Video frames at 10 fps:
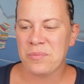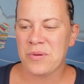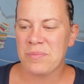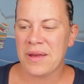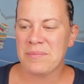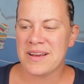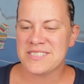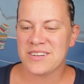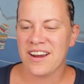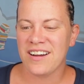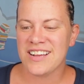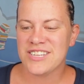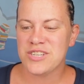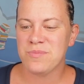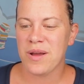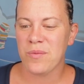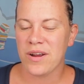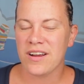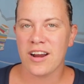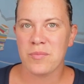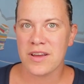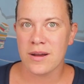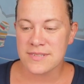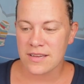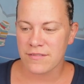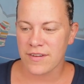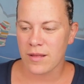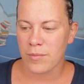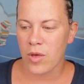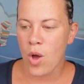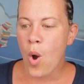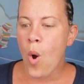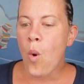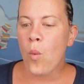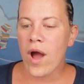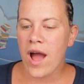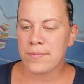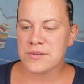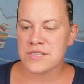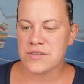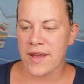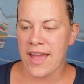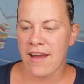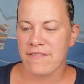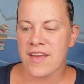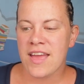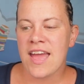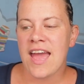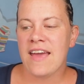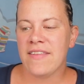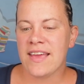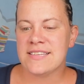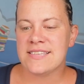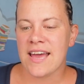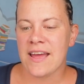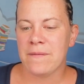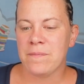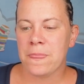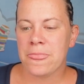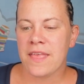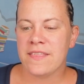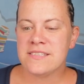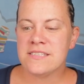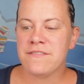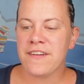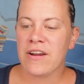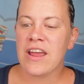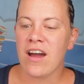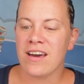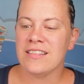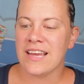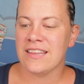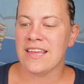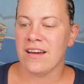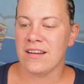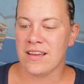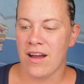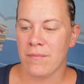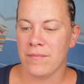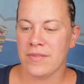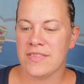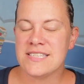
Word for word: prepaid MasterCard issued by Wirecard becomes unavailable, what options do I have? And they said this is a very unlikely outcome.